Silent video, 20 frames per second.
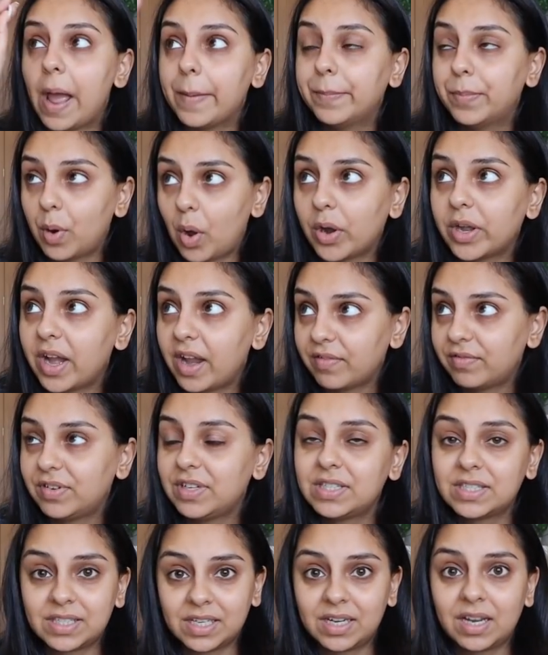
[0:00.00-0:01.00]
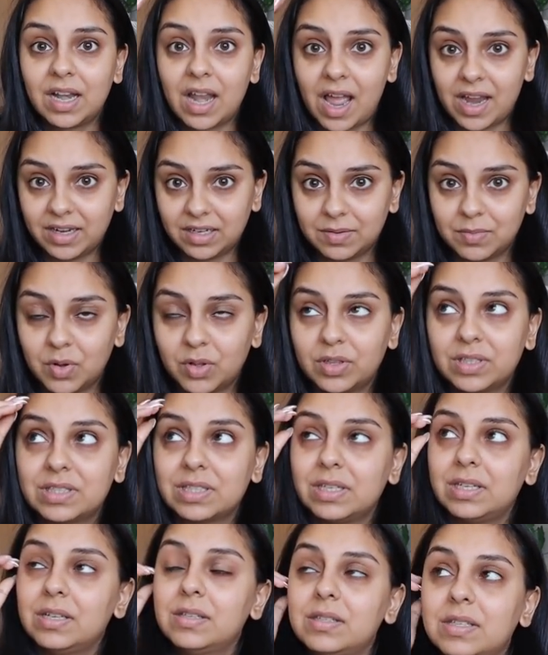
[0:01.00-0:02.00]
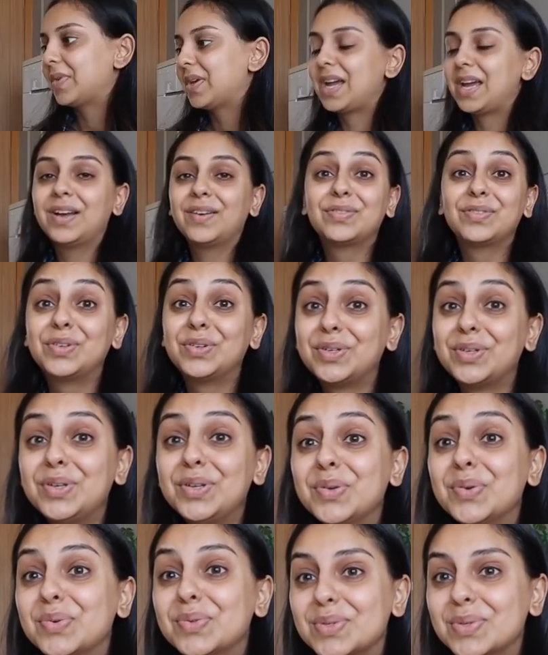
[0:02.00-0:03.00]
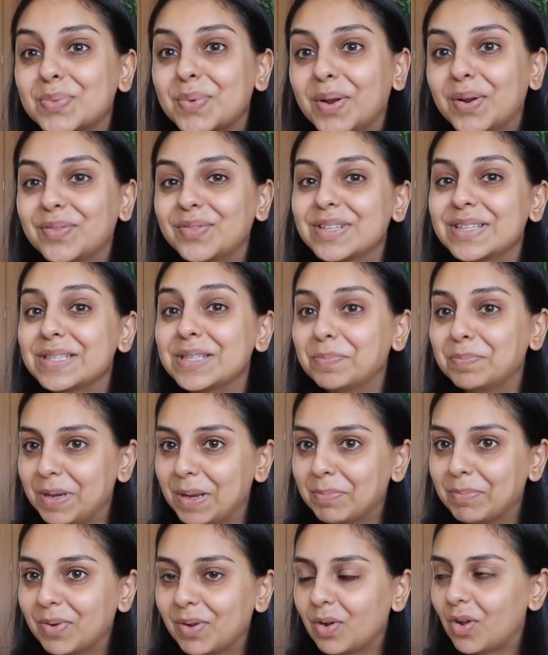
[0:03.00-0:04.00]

I bought every single item on this list. I have good news on one of the September